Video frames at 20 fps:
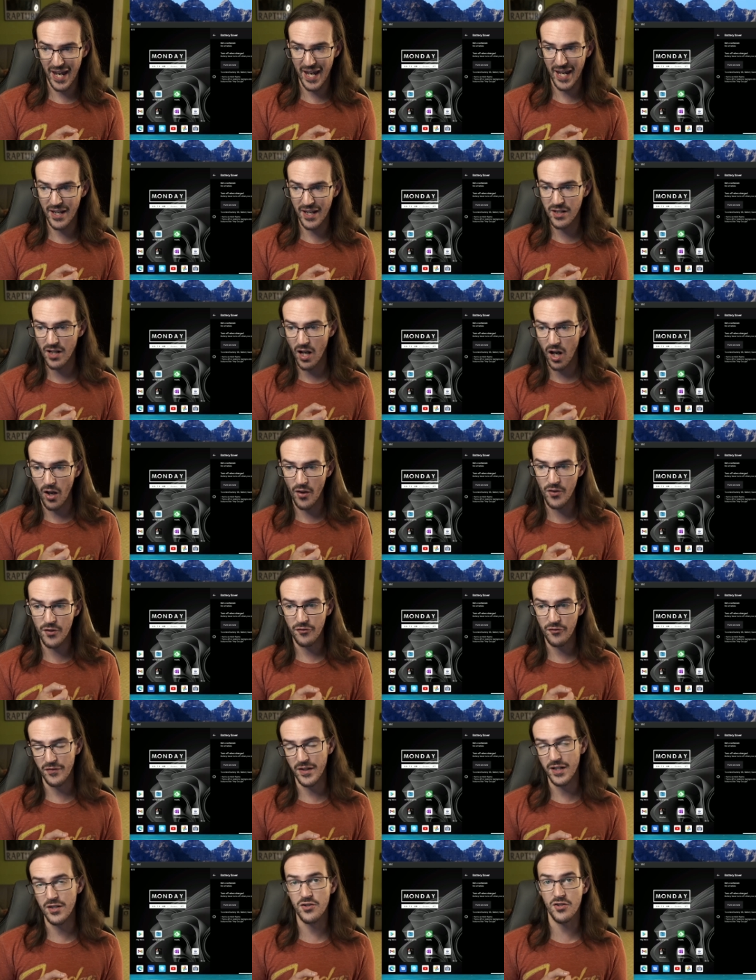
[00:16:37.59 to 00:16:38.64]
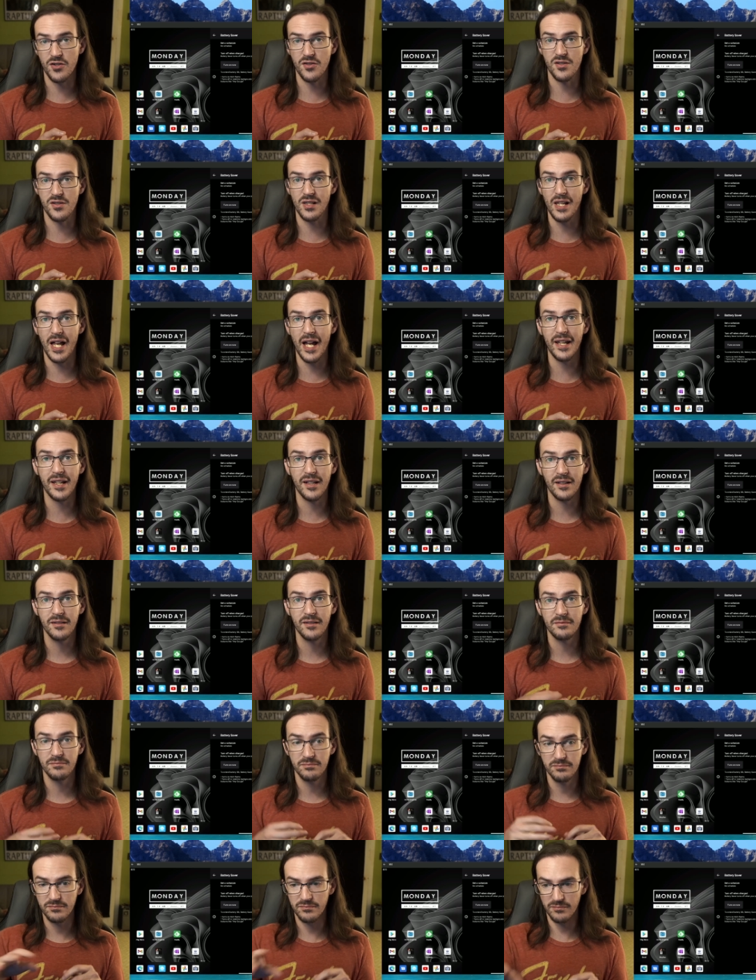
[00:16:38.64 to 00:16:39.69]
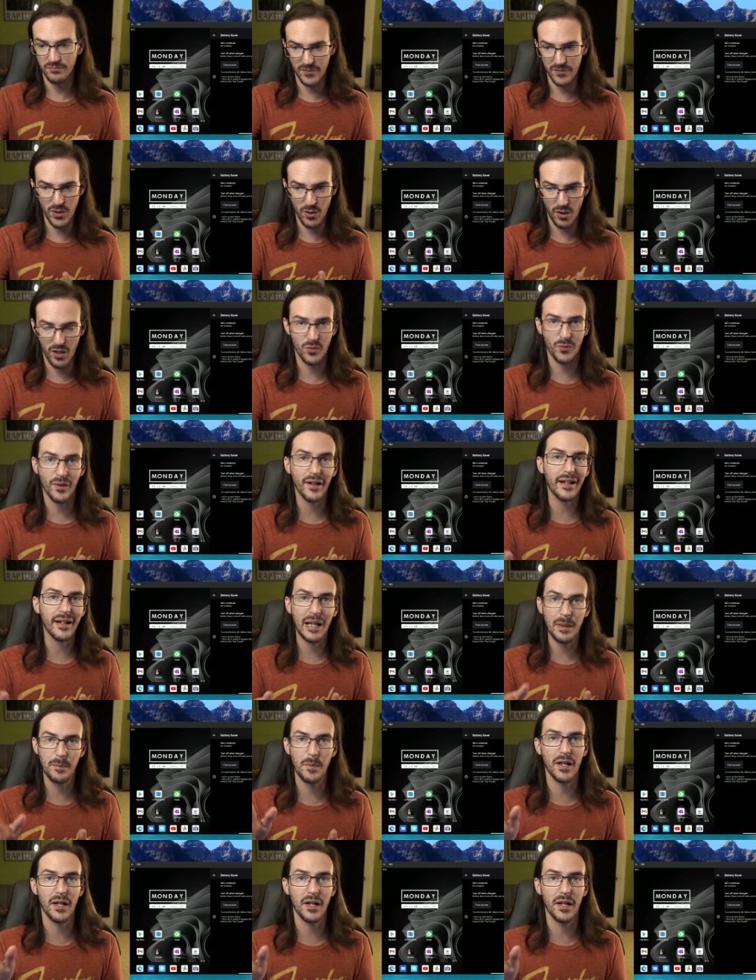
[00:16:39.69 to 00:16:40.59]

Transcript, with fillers: and other features like you can read it.